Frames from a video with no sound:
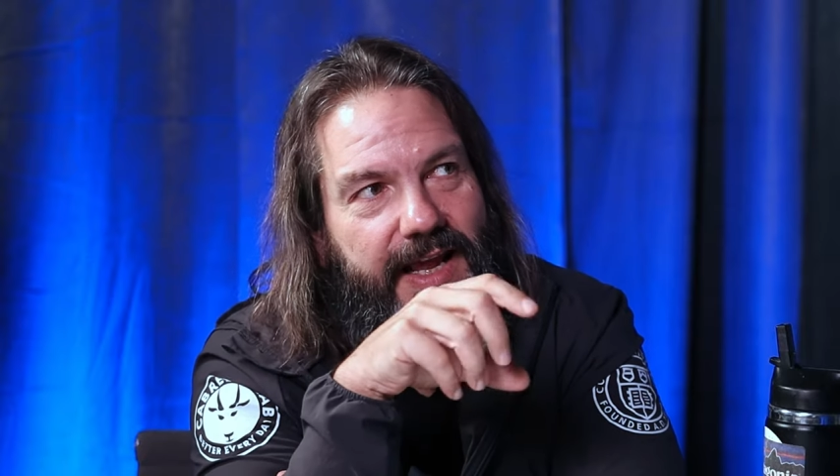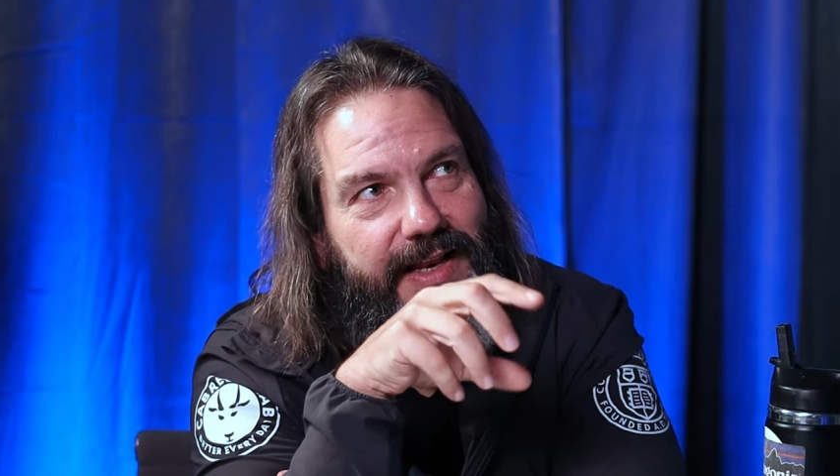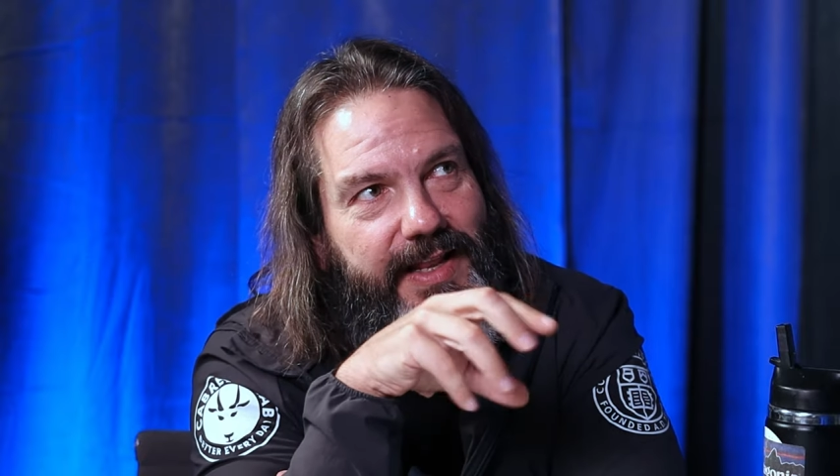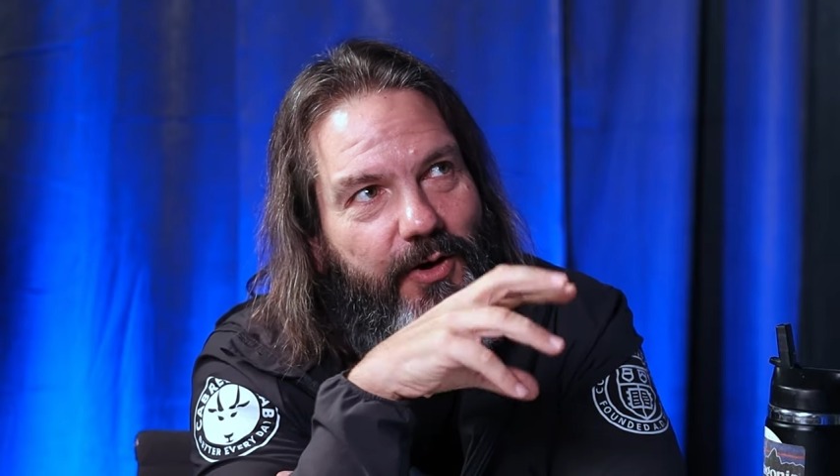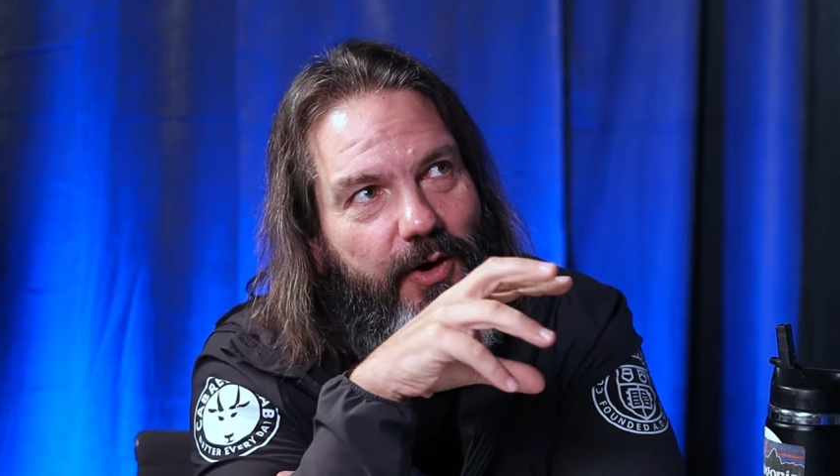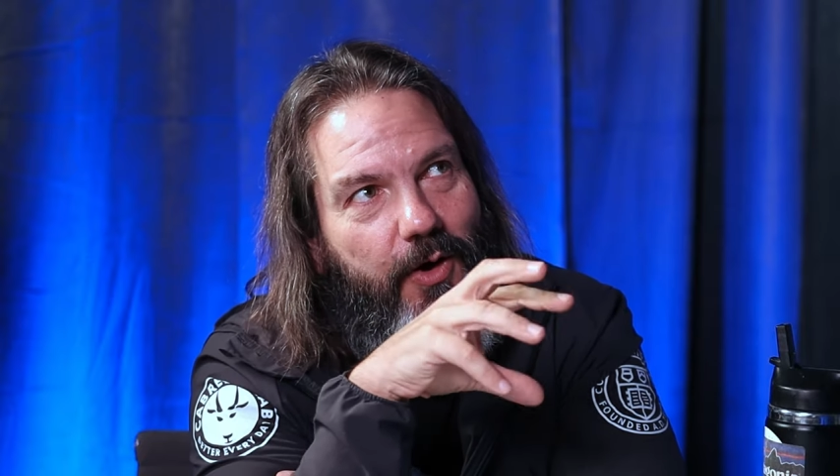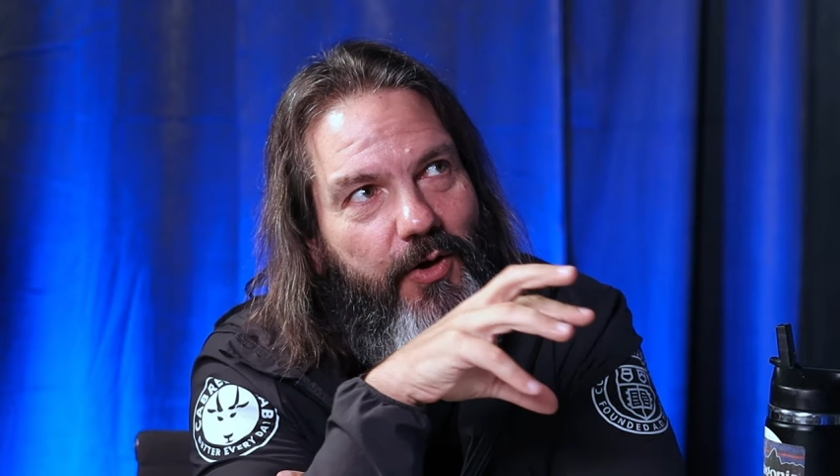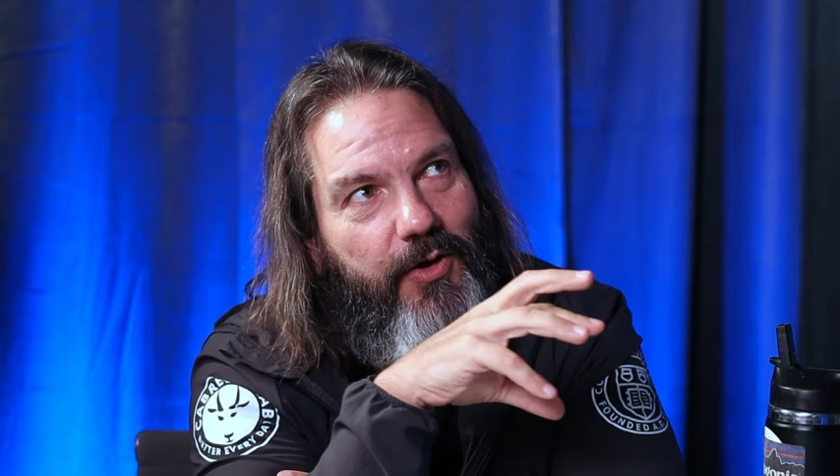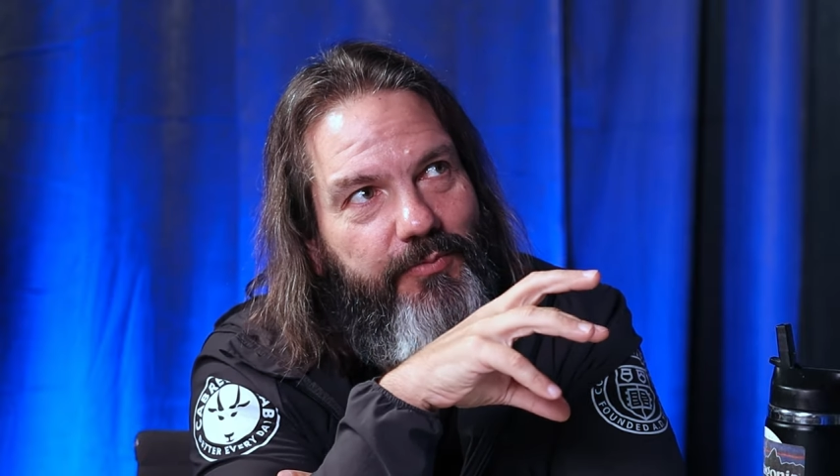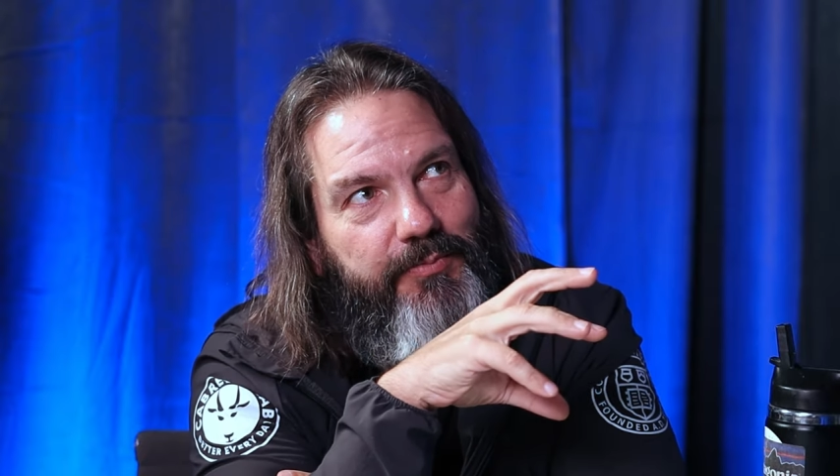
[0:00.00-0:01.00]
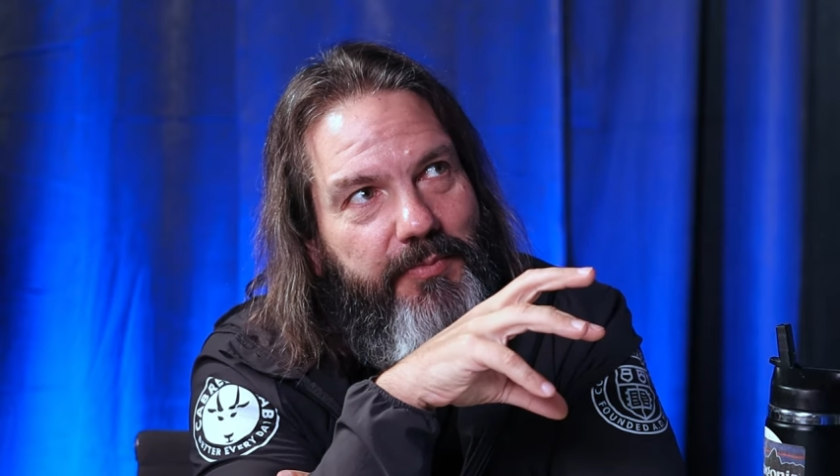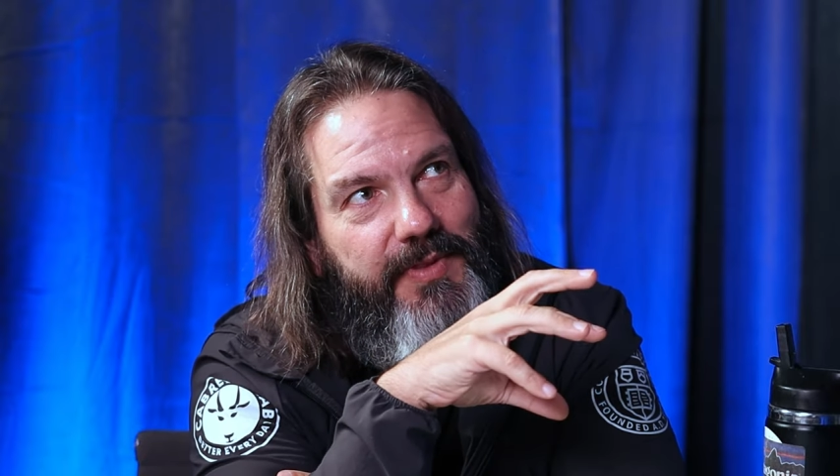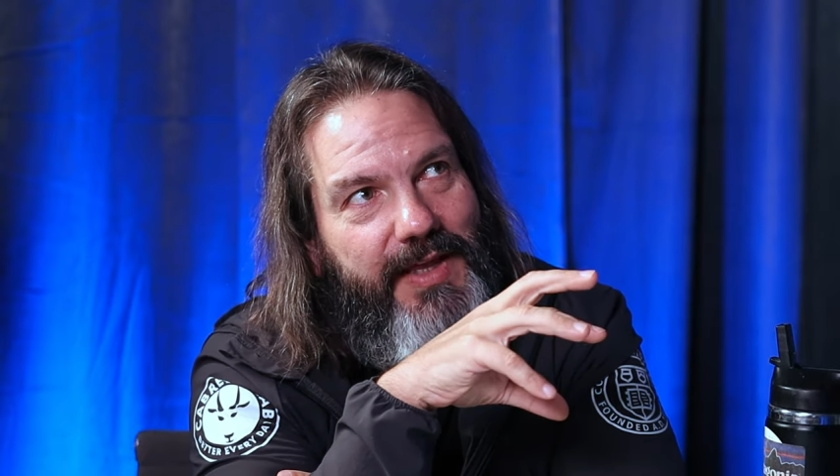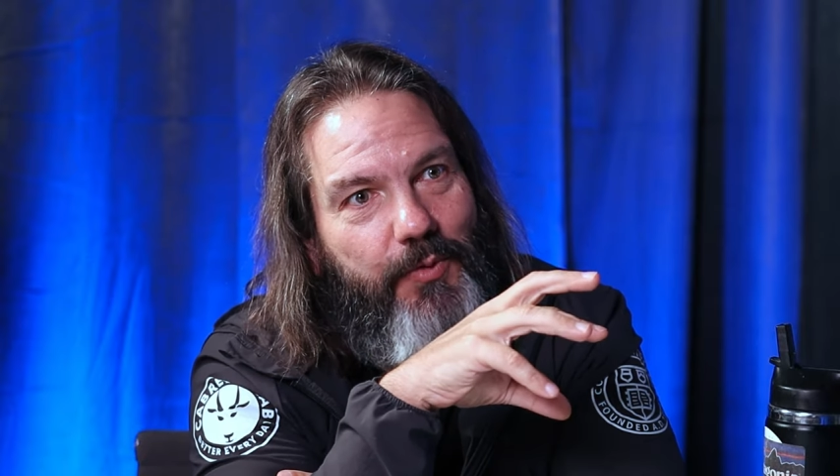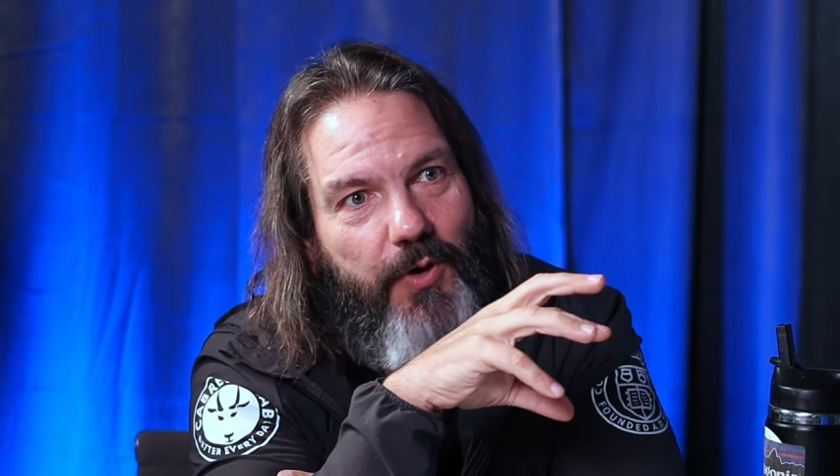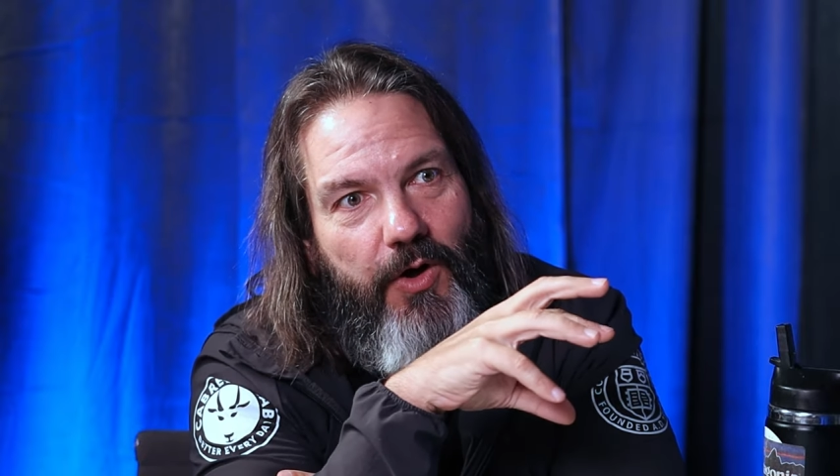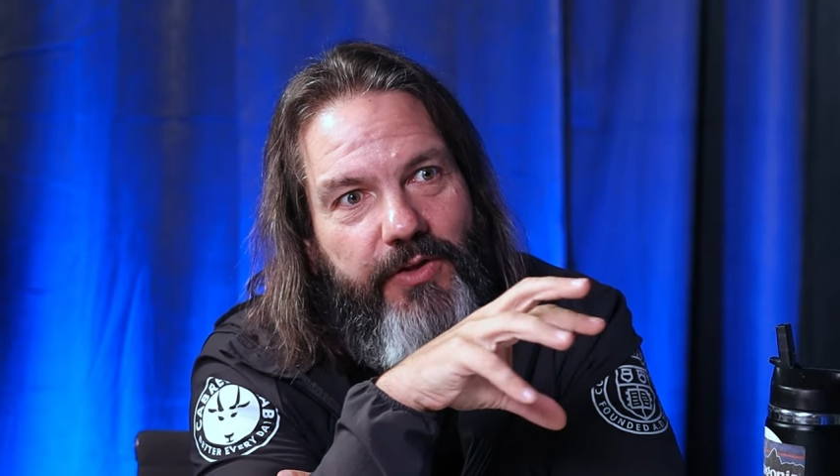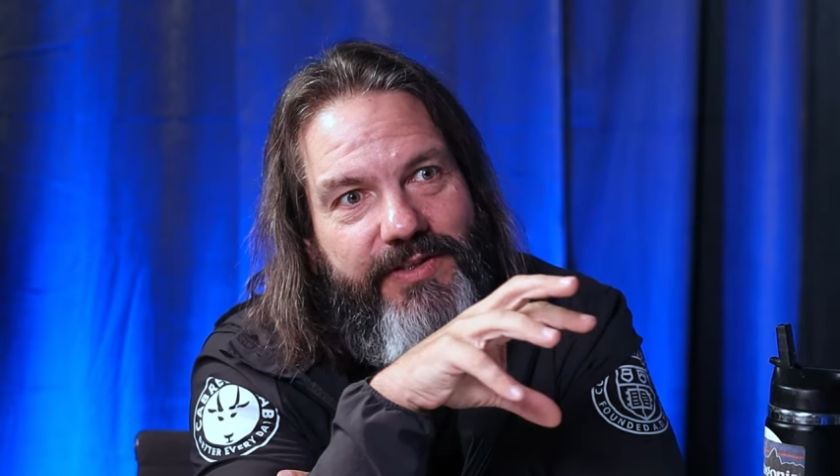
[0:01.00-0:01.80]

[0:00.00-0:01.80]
and they're all, they were all